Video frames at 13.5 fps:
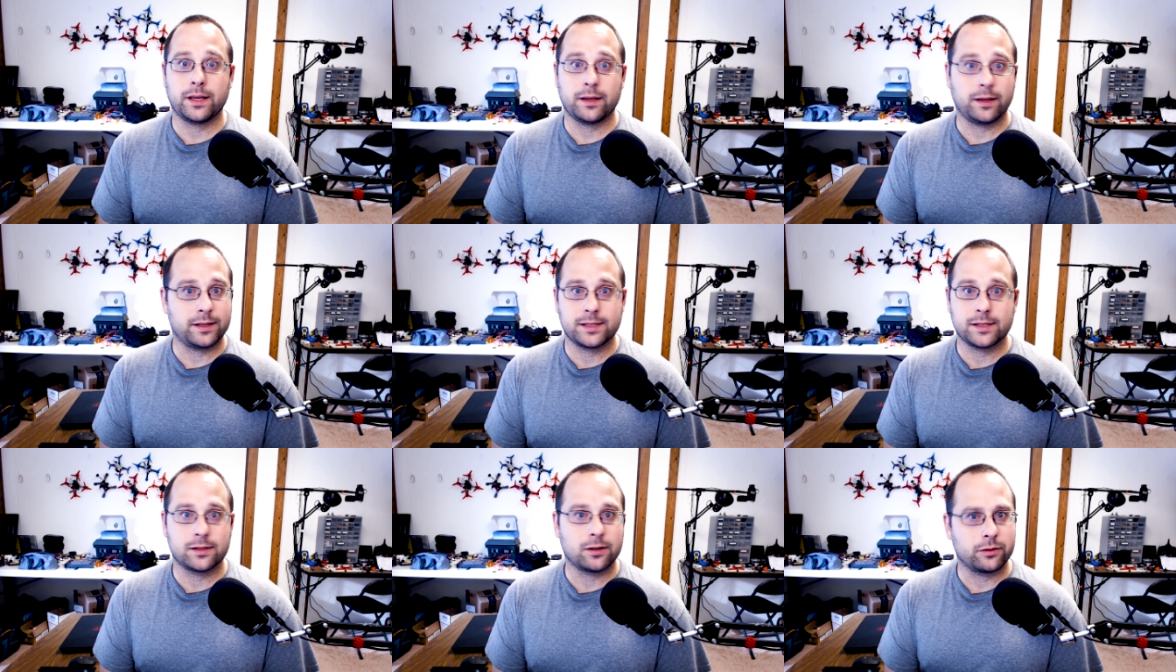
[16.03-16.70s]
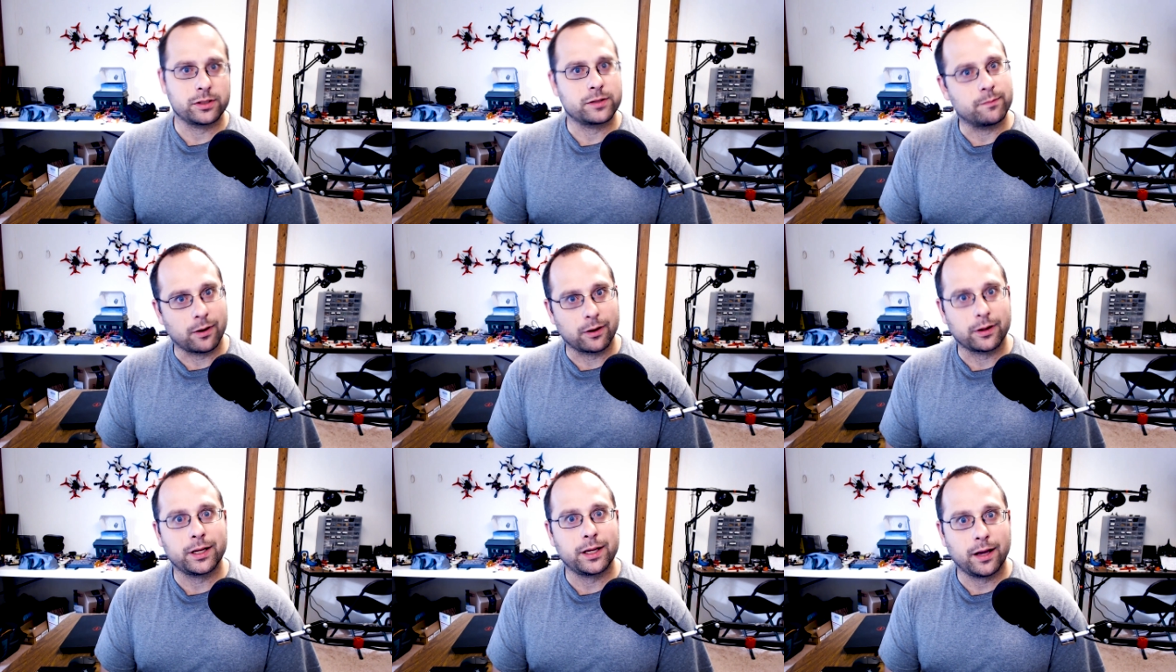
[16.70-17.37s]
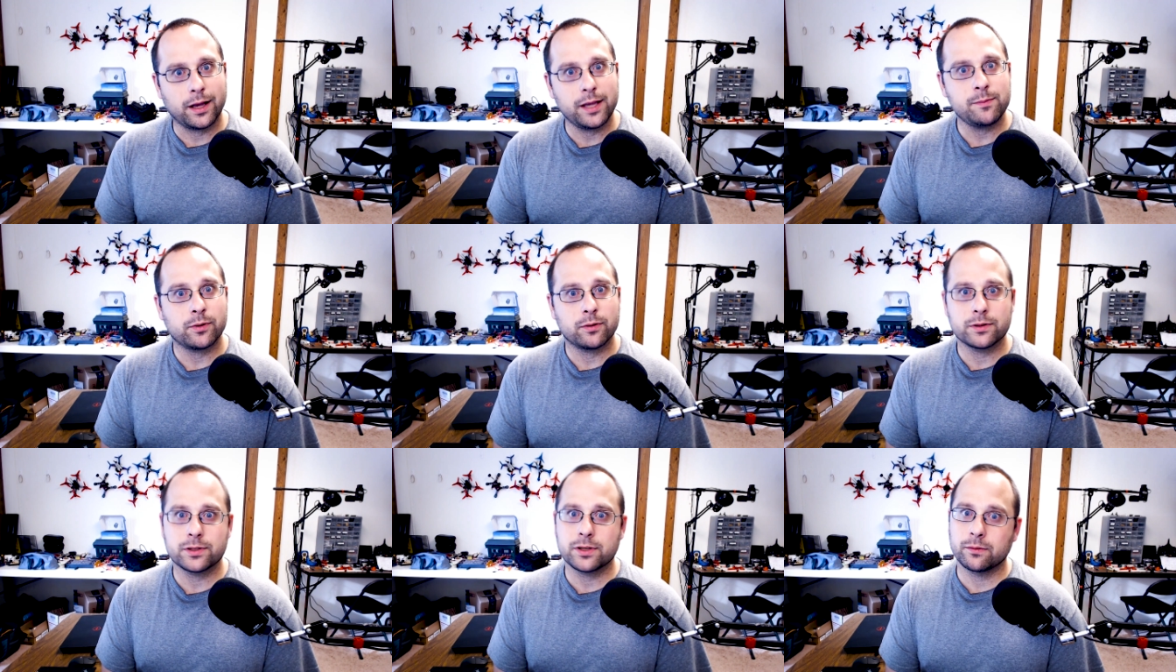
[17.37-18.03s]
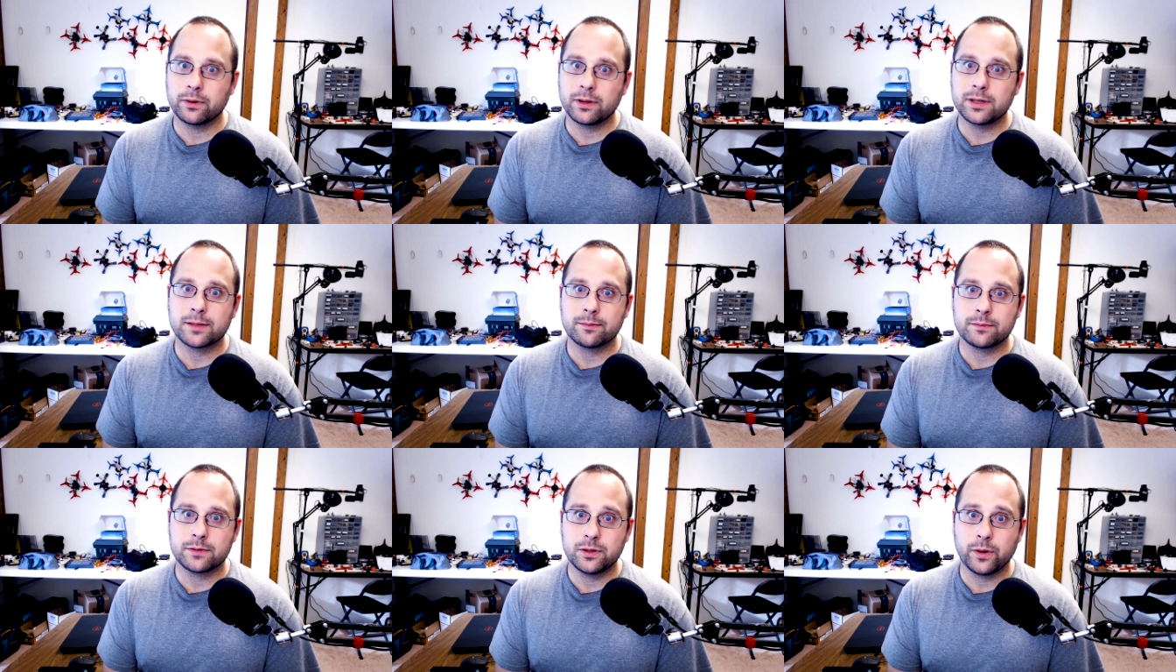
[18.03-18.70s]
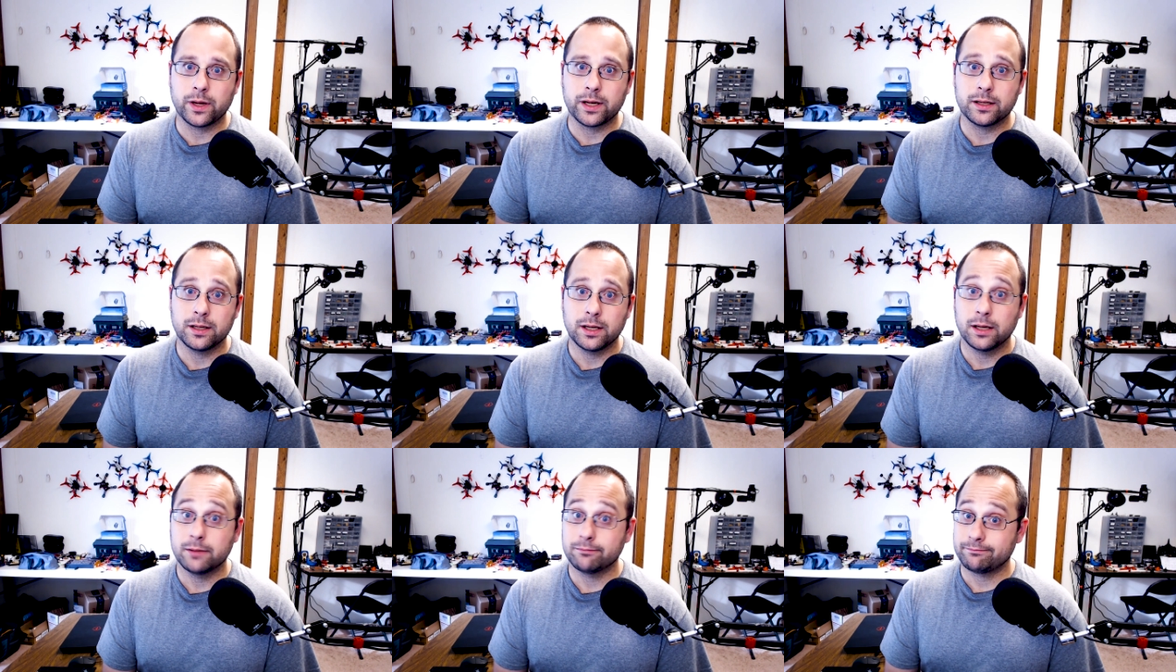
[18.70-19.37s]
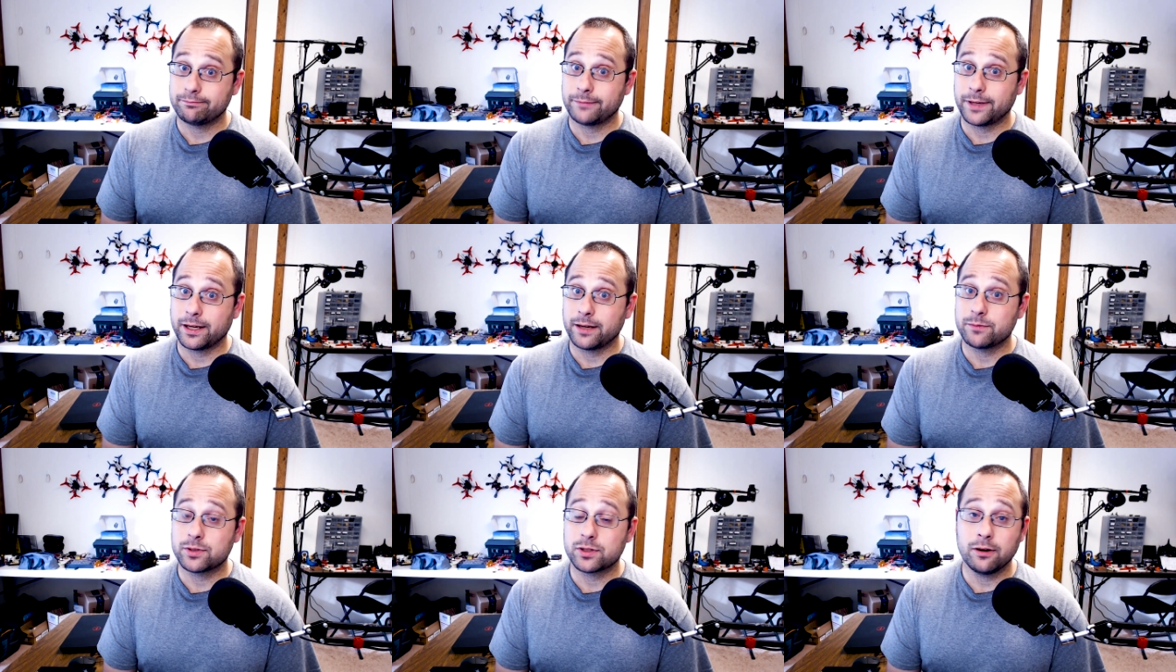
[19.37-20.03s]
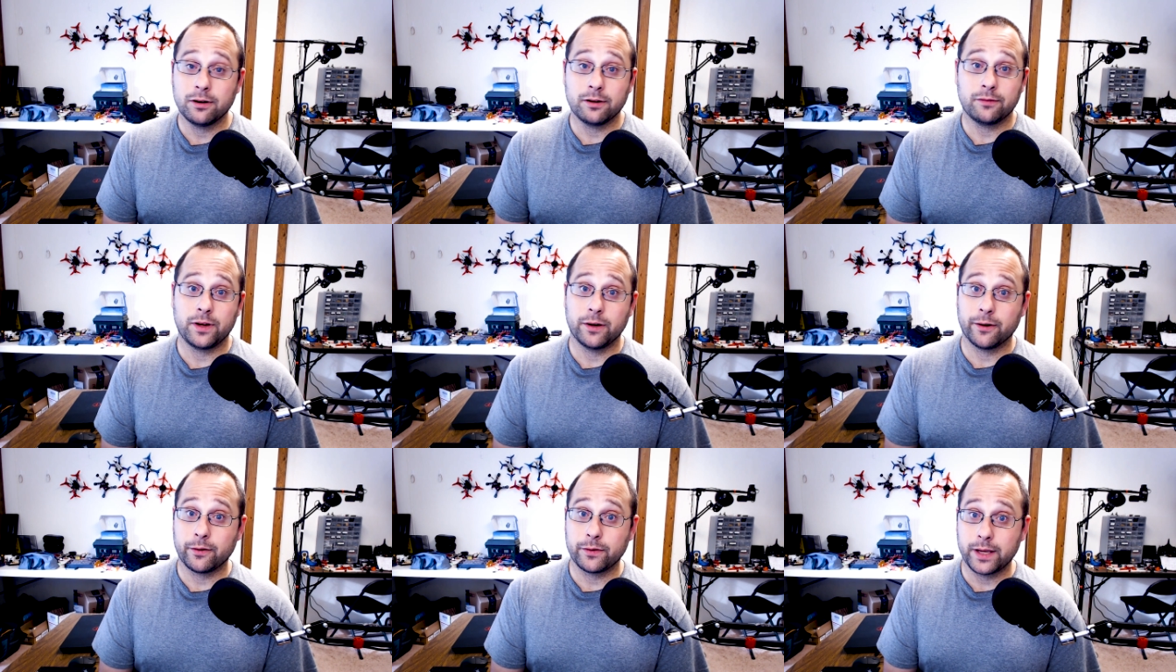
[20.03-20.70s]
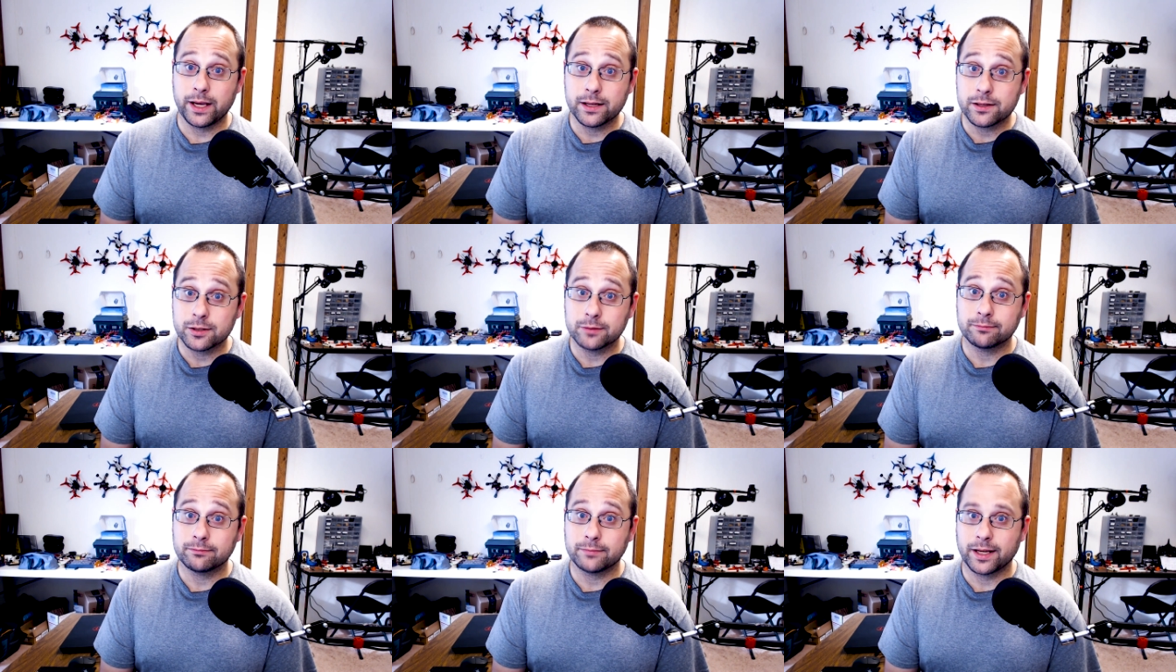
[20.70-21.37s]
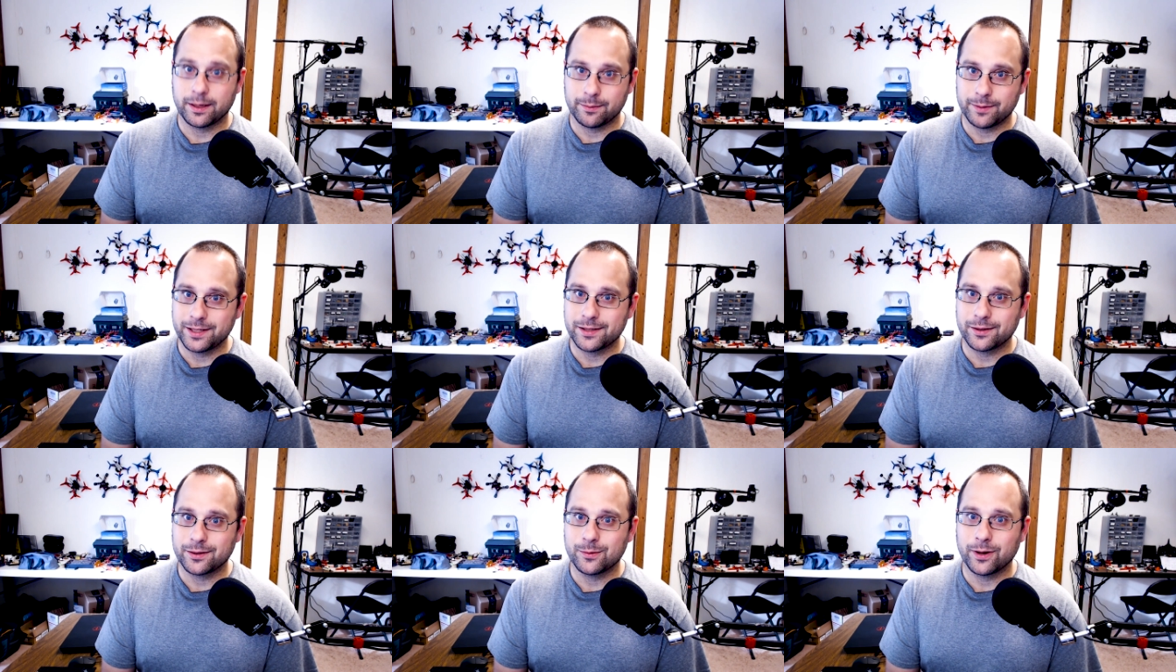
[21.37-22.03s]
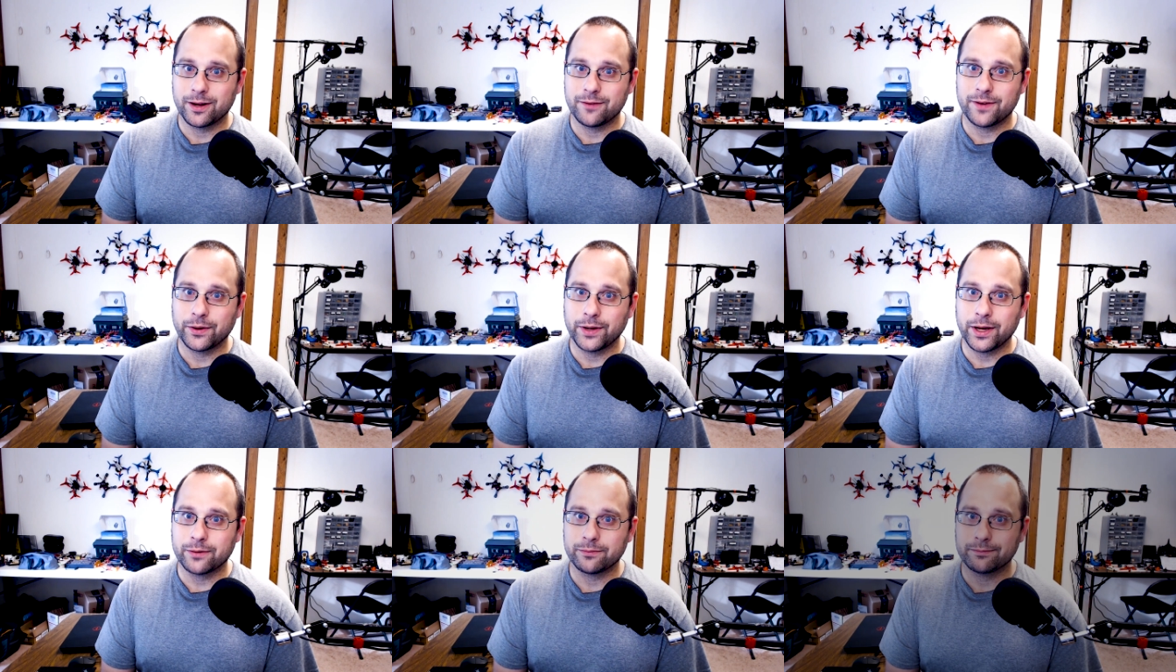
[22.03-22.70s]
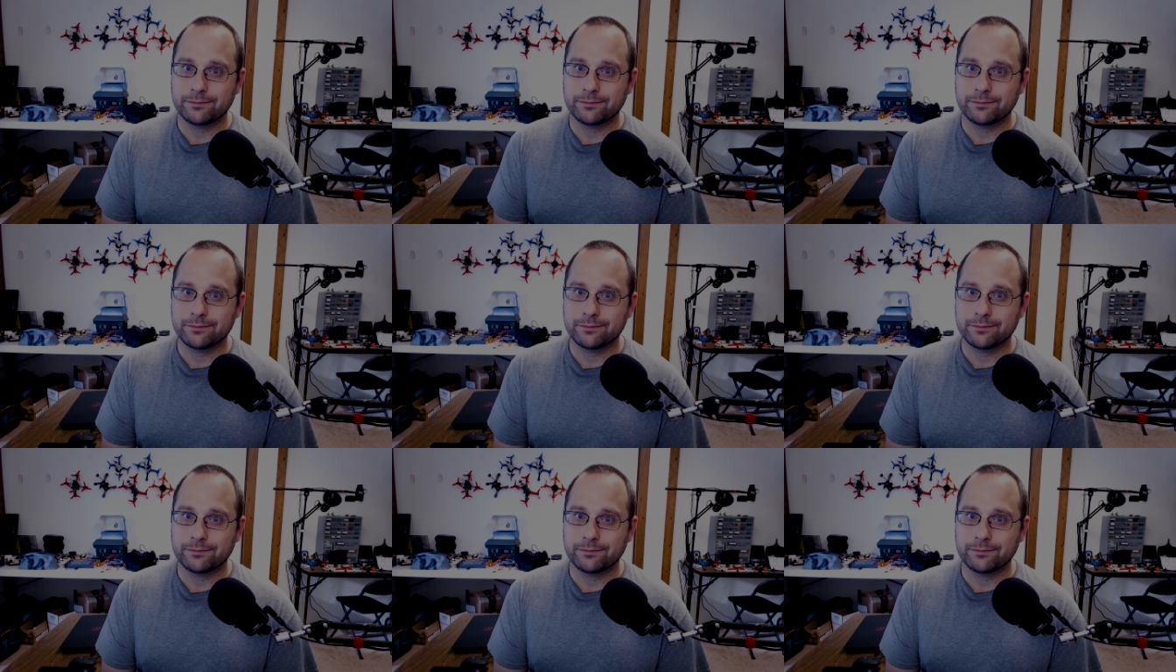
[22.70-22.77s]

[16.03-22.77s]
is this all just marketing hype, or is there really something to it? And I'm starting to figure out the answer, and I'm going to tell you what I found out.